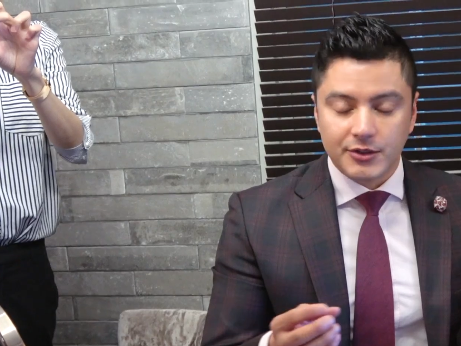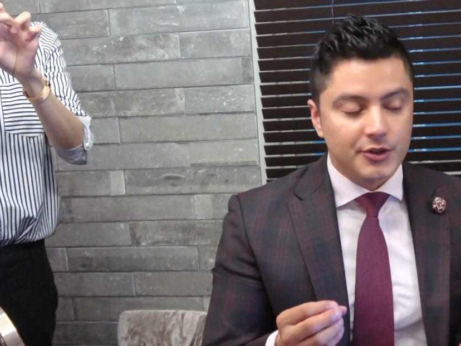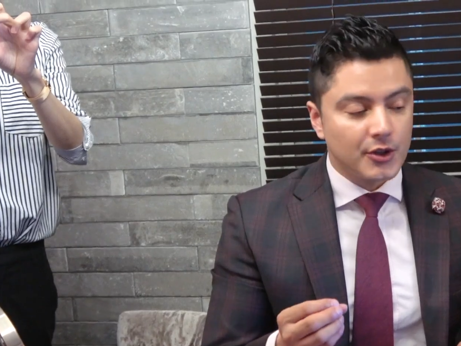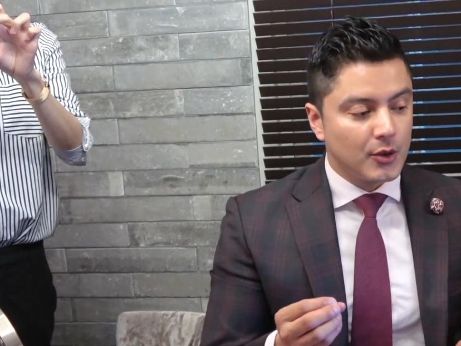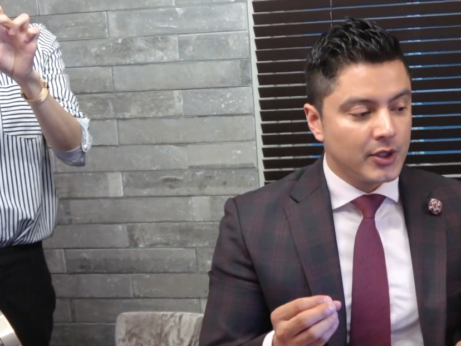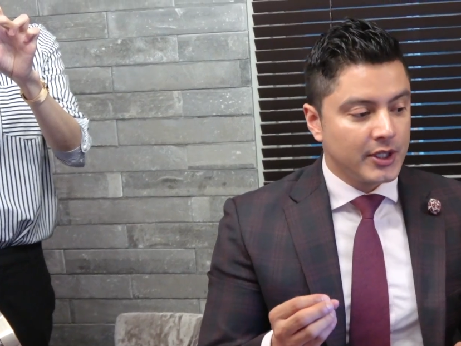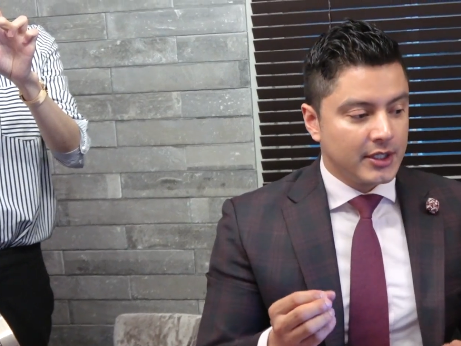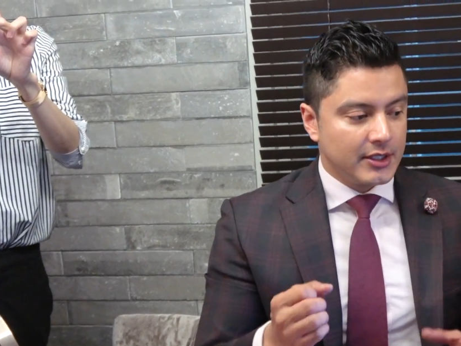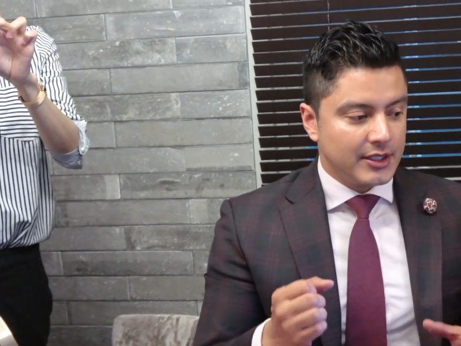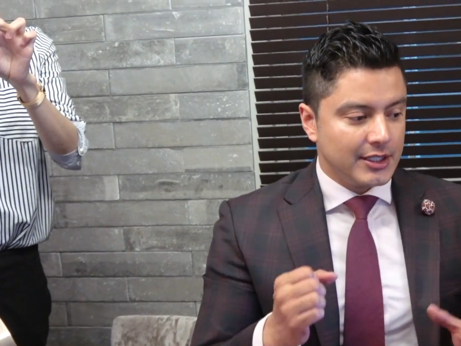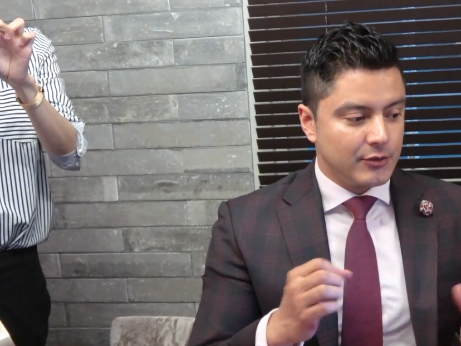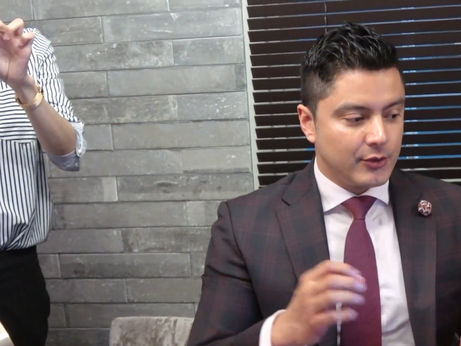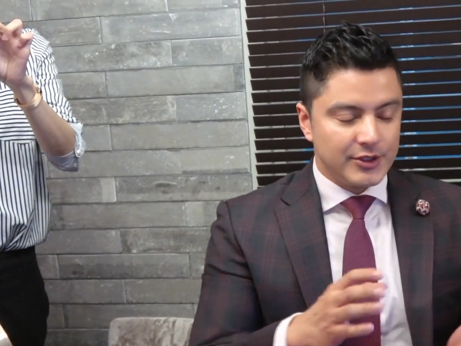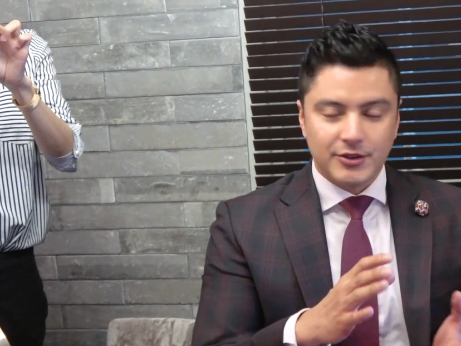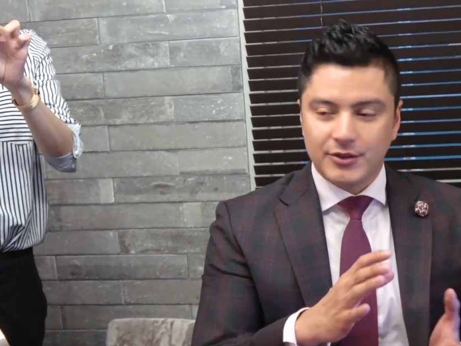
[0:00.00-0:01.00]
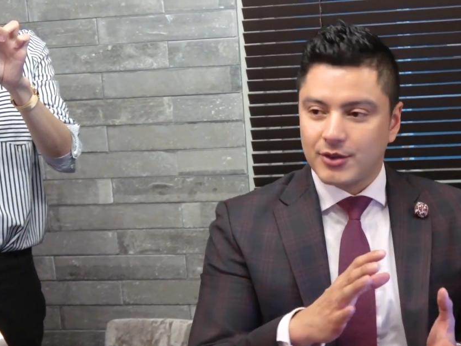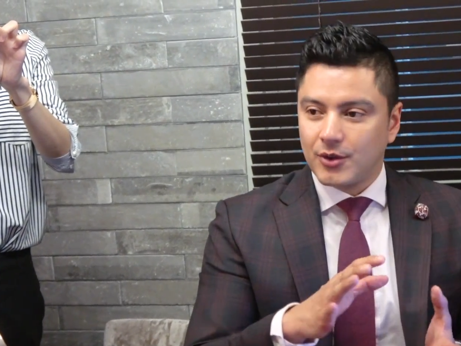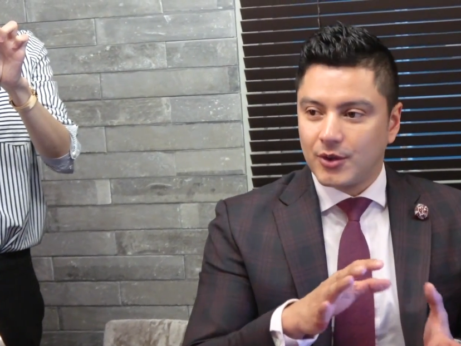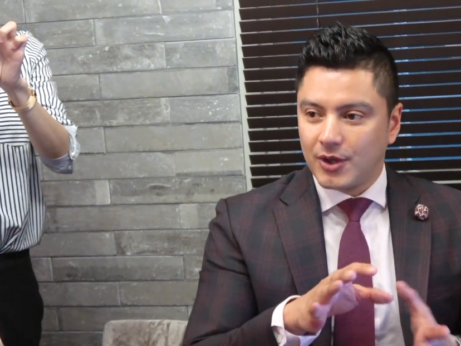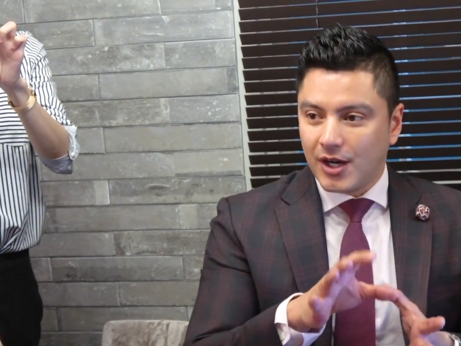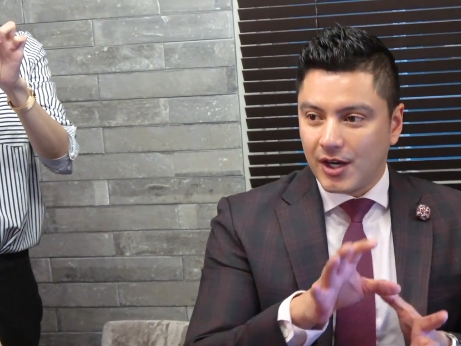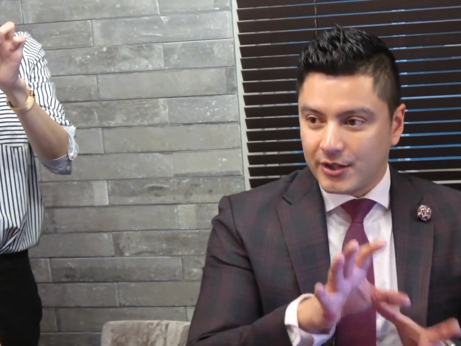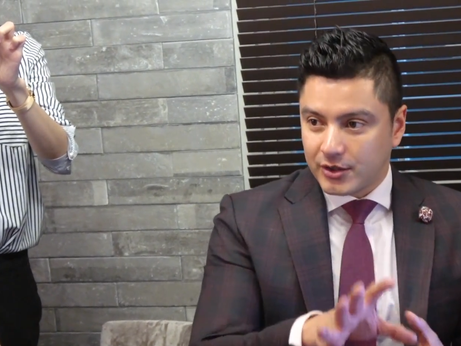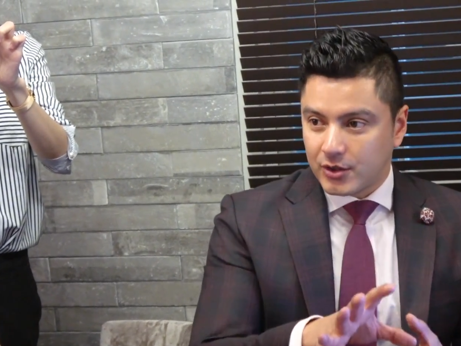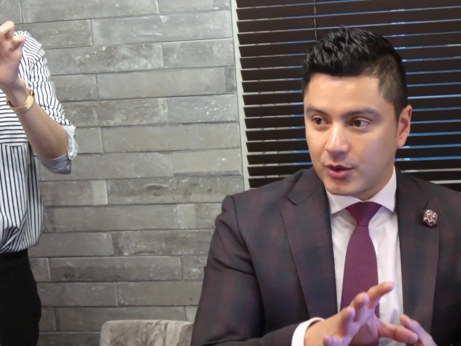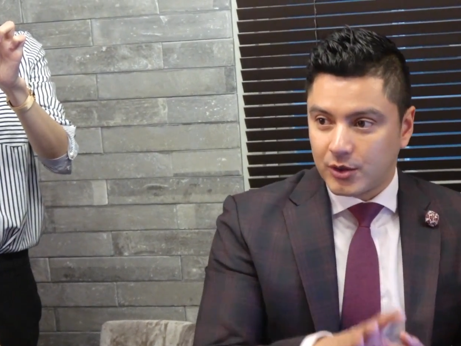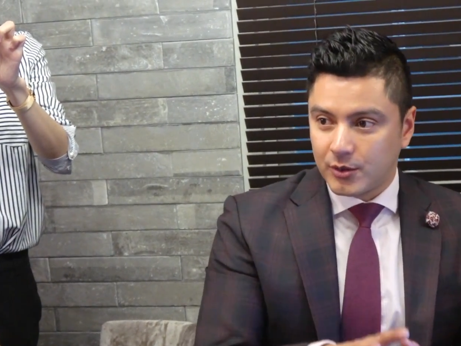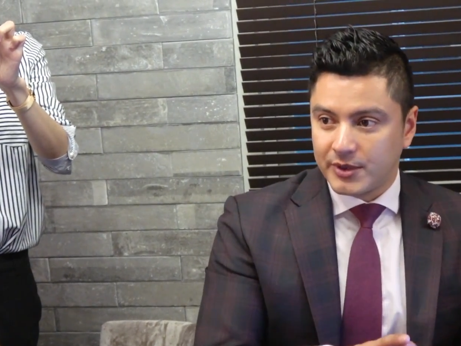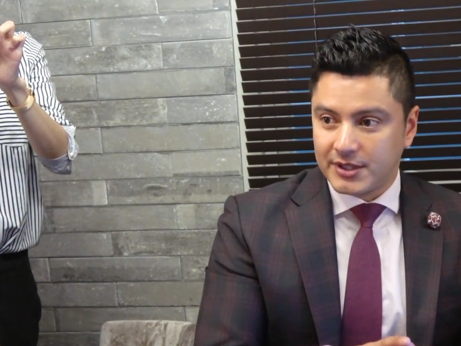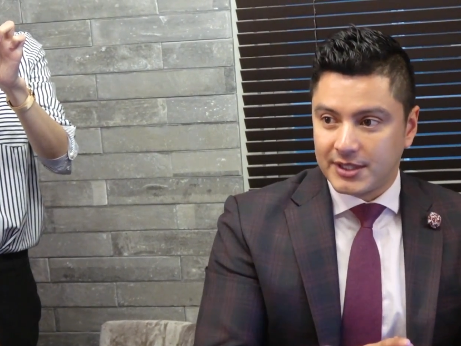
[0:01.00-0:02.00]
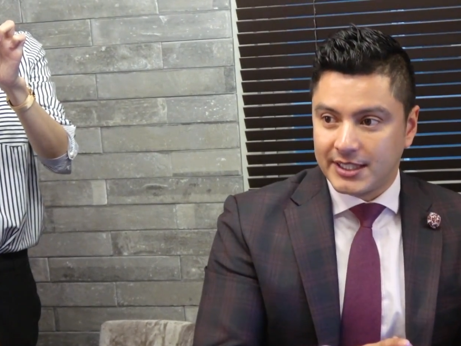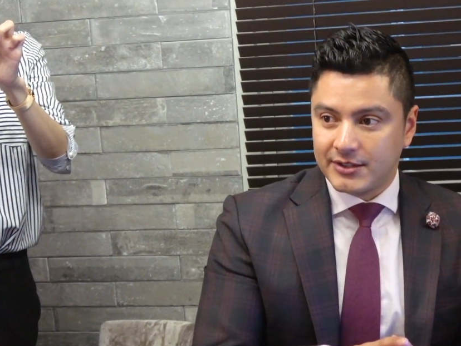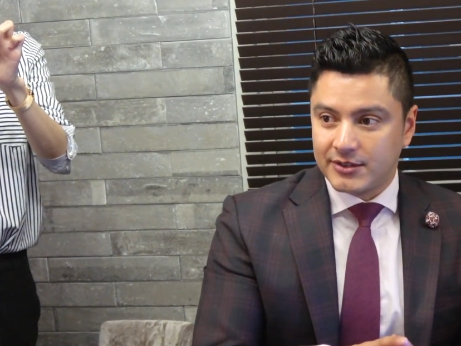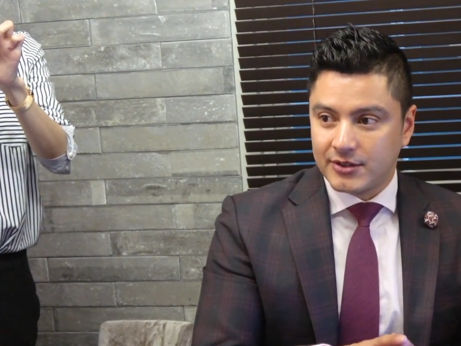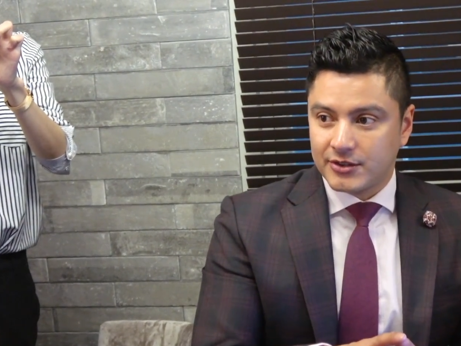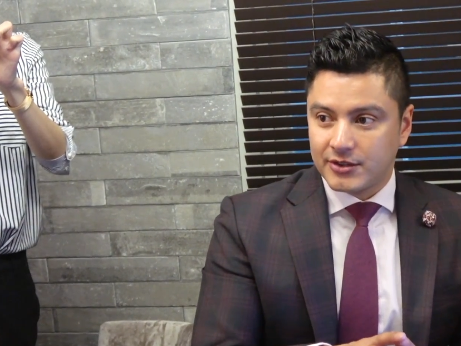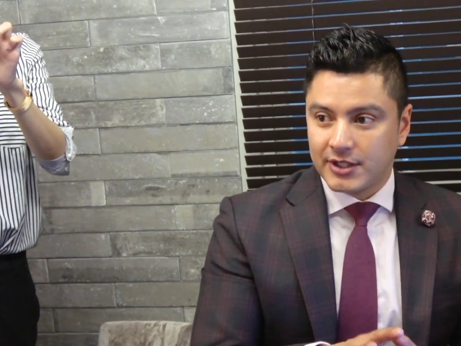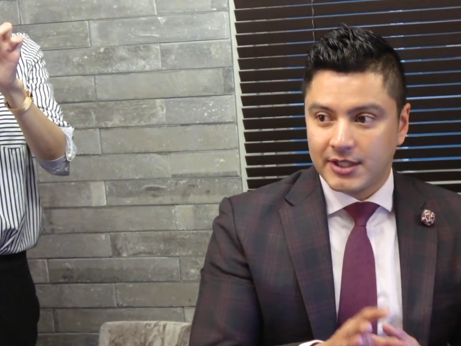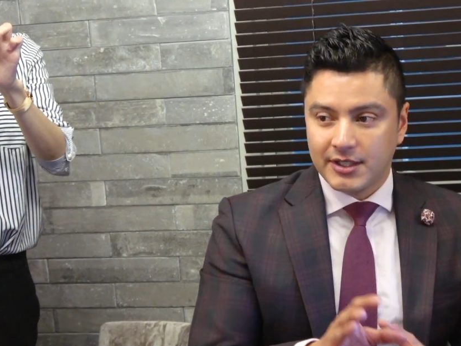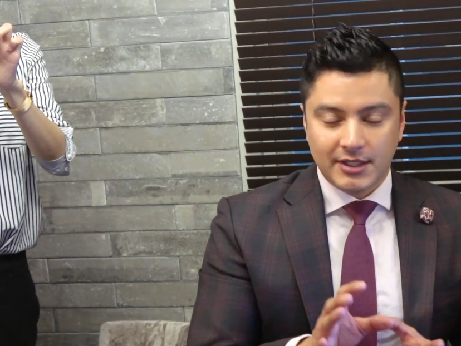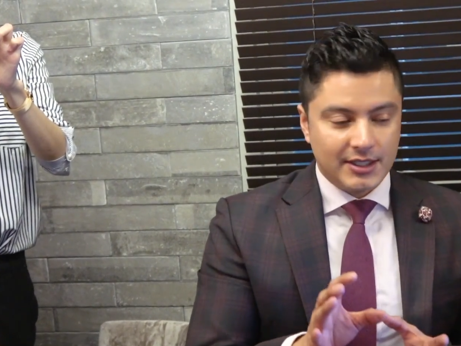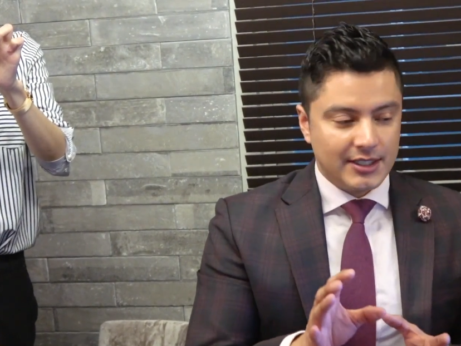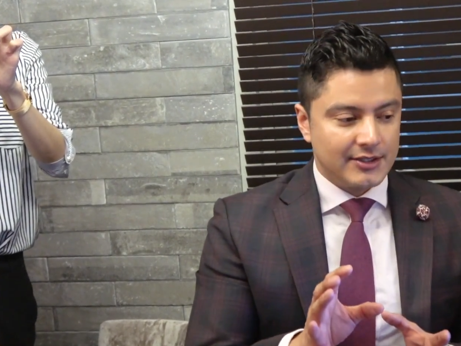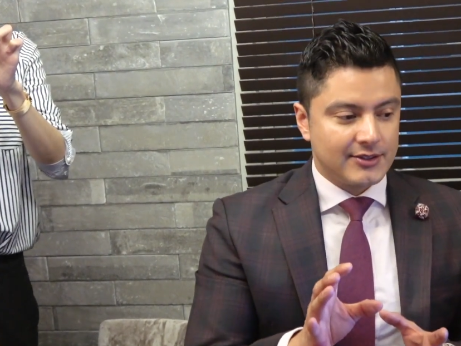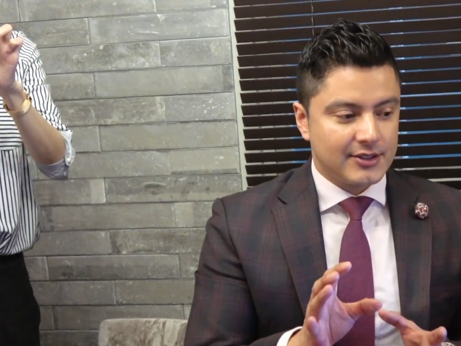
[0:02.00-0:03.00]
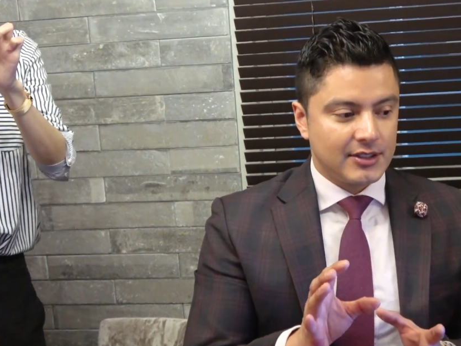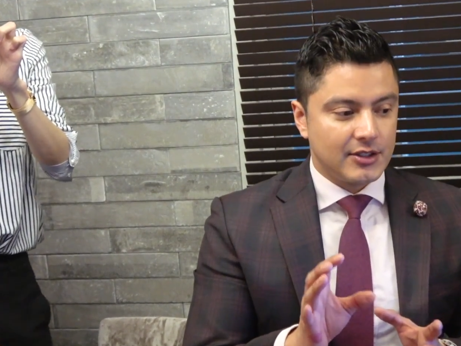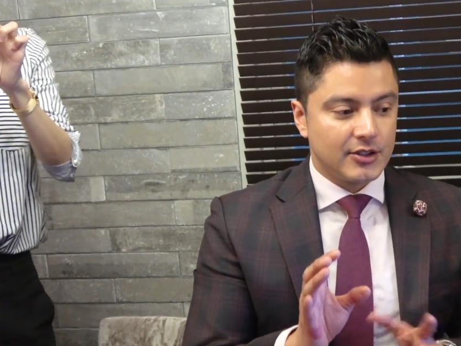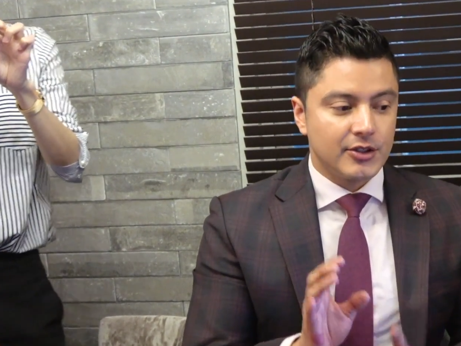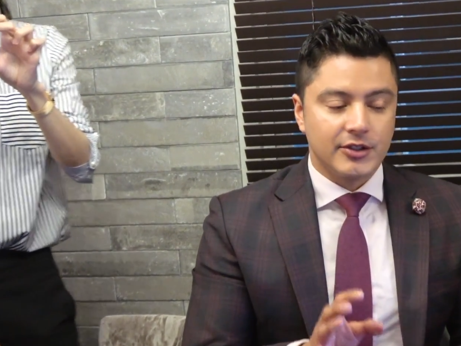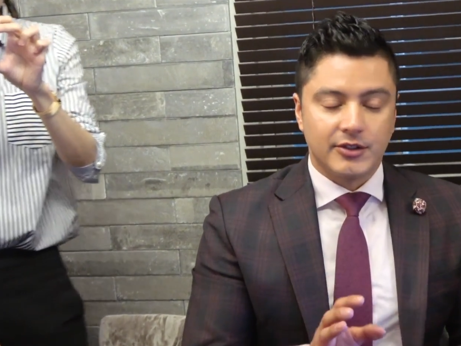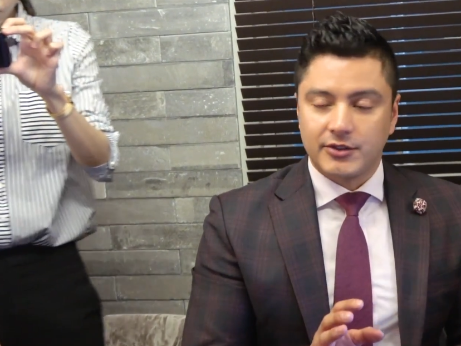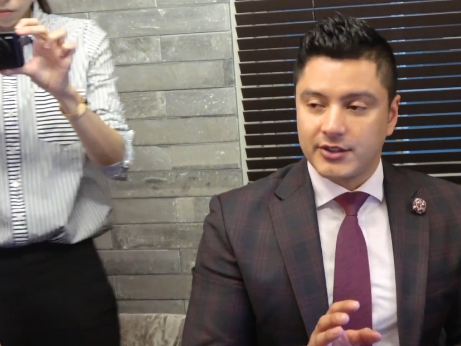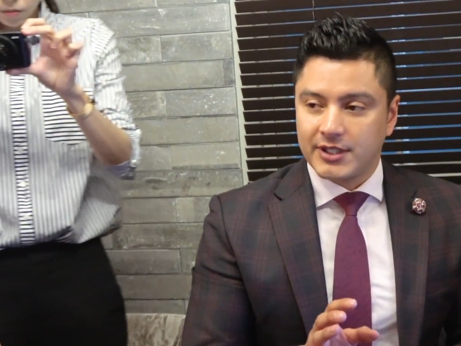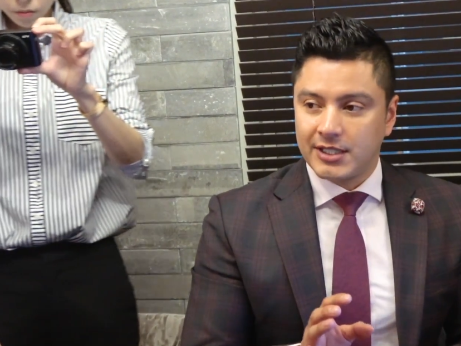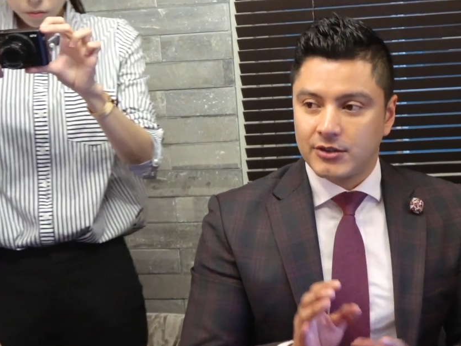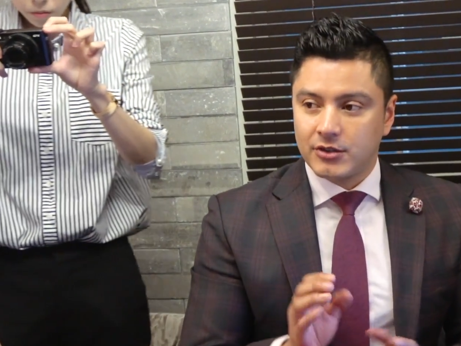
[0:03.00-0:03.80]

So if we just go hardcore with lasers, it's going to hurt your skin.